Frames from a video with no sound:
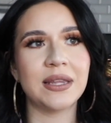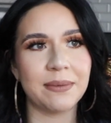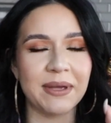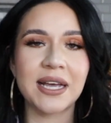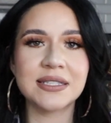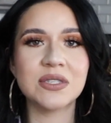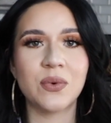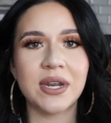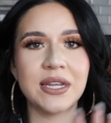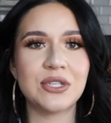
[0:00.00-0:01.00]
like my cousin's
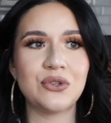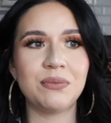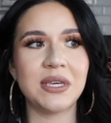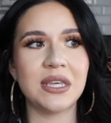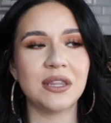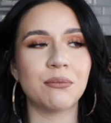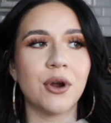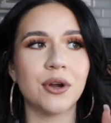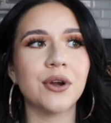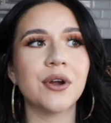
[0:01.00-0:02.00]
wedding, to be the
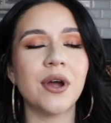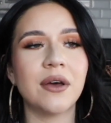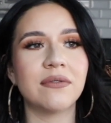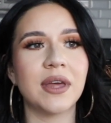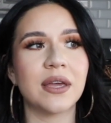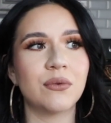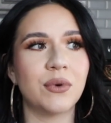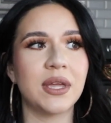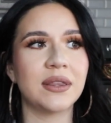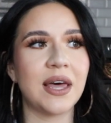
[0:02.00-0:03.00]
marker of like
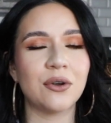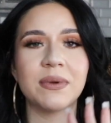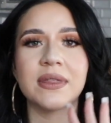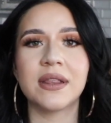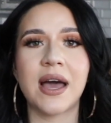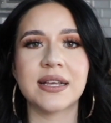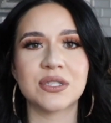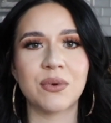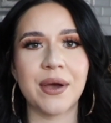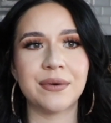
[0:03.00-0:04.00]
when that'll be the
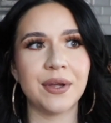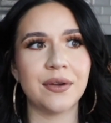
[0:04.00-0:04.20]
last round